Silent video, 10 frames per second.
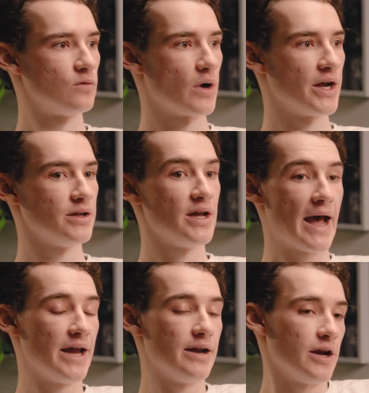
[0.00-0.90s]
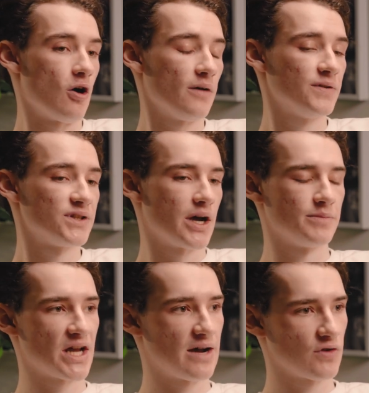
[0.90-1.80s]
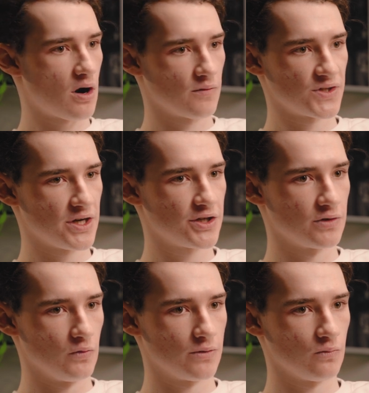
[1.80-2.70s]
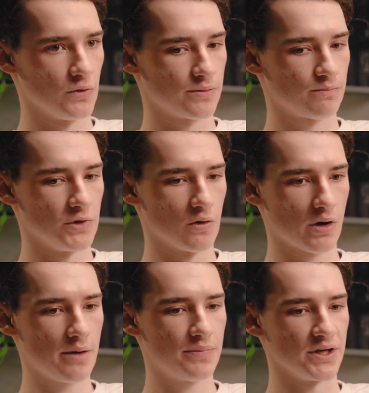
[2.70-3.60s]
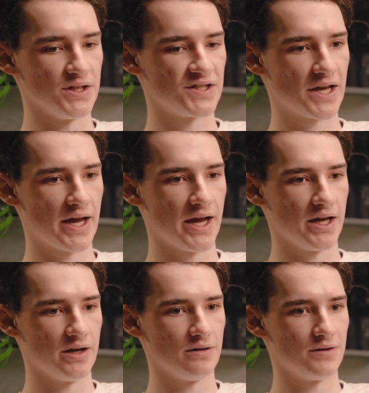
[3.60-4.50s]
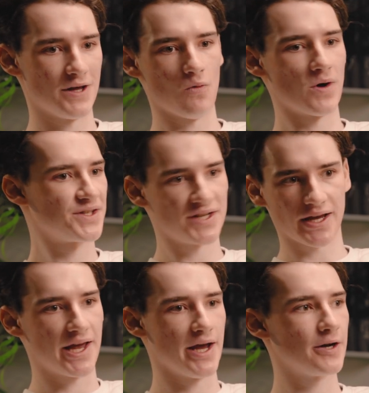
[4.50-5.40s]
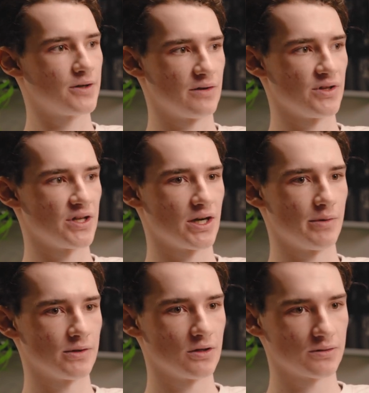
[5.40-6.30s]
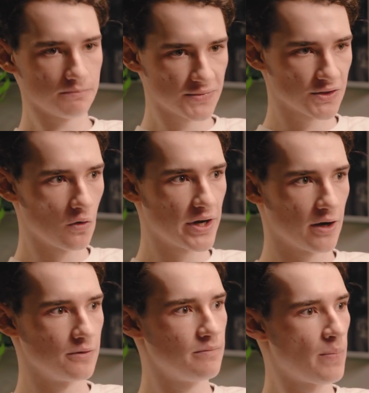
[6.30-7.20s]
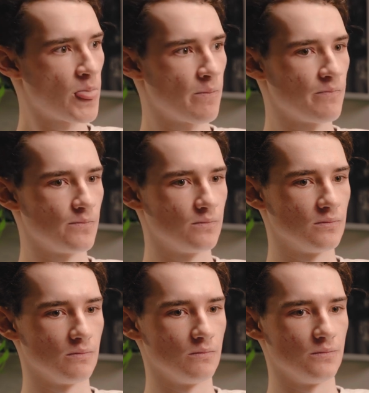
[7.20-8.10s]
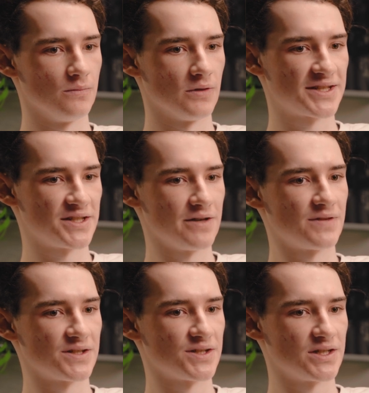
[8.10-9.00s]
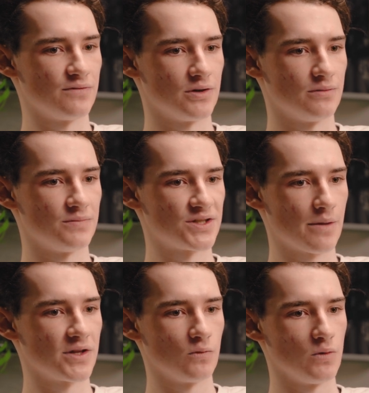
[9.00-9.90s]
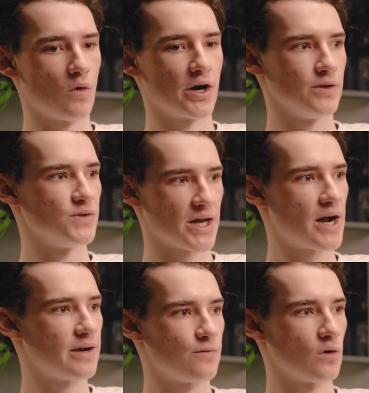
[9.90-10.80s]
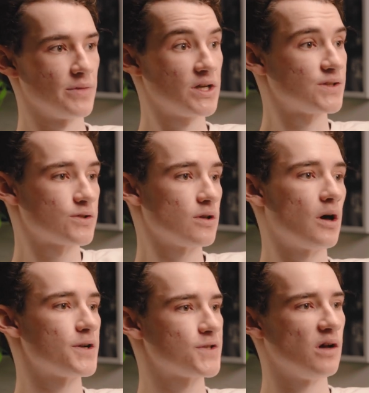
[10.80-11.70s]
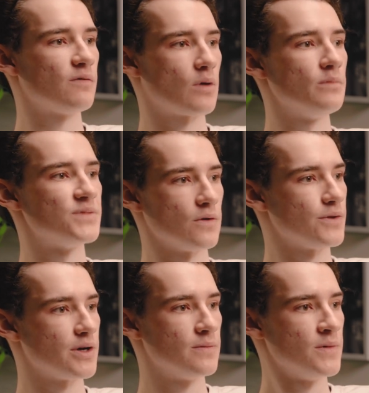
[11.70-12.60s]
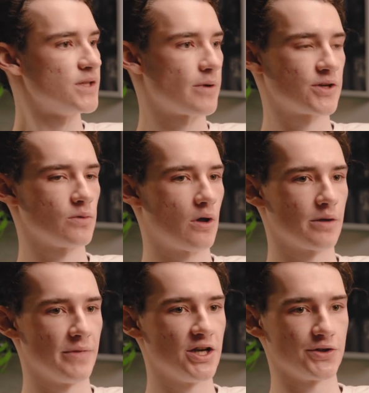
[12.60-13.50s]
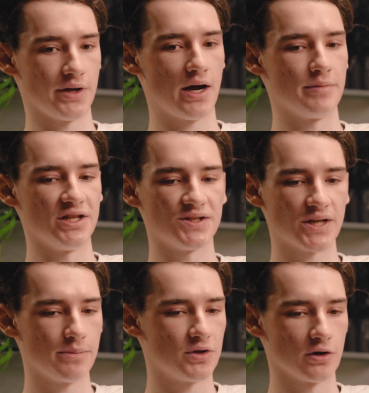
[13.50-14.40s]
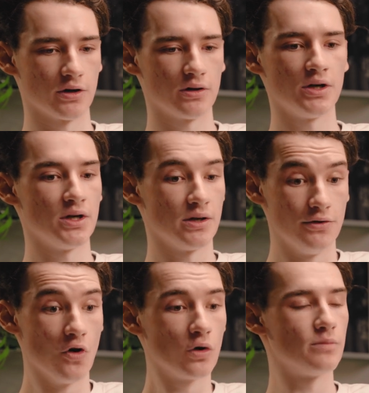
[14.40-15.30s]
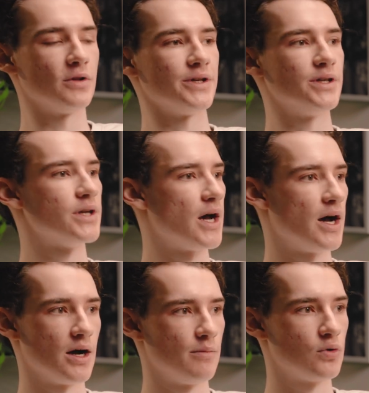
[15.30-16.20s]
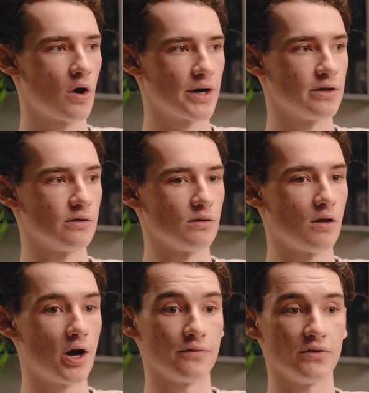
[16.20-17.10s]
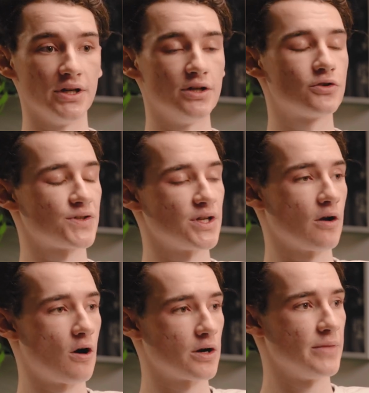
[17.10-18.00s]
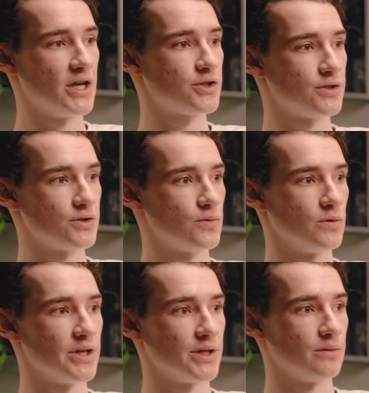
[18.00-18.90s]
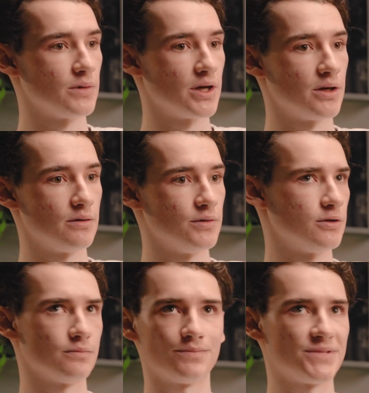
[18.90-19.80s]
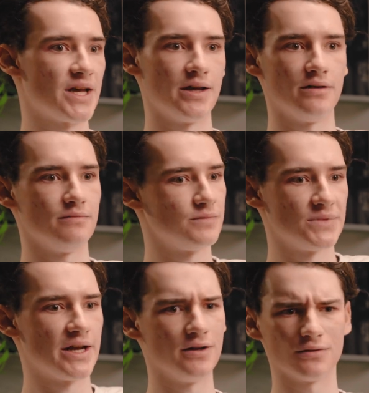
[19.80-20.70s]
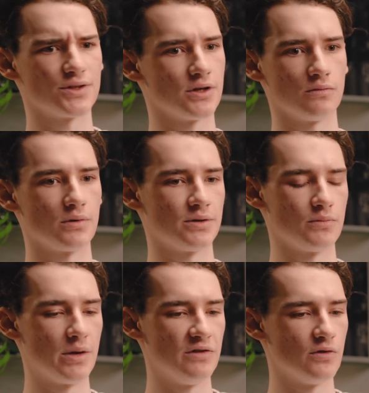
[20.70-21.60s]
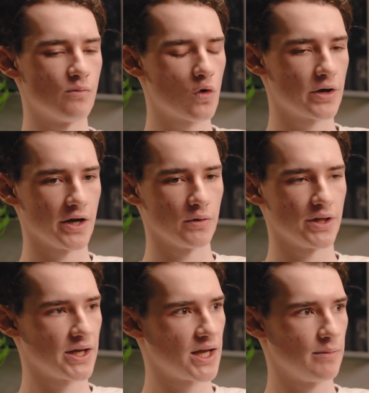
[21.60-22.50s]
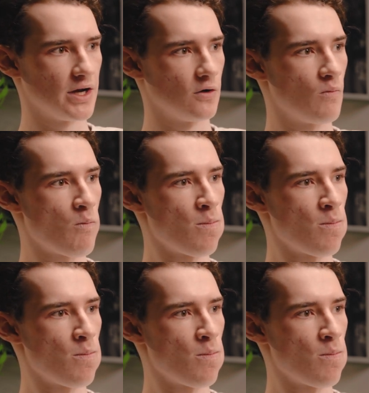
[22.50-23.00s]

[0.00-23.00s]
Right. And oftentimes I have a conversation with companies and they want to stick AI on everything. And I'm like, look, slow down. Let's see if this is even something we want to use AI for, because there's a lot of solved problems out there, especially with automation. I mean, Zapier notably brought in a lot of interesting automation tooling, 10 years ago, maybe even more now when they came out.